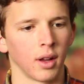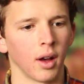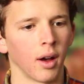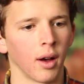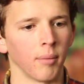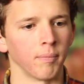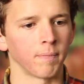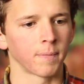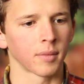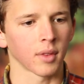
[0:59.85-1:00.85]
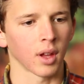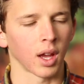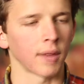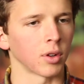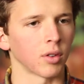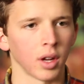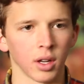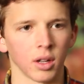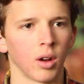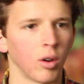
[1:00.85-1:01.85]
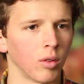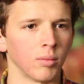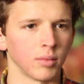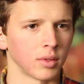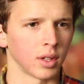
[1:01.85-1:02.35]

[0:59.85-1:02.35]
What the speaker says: I haven't created a home.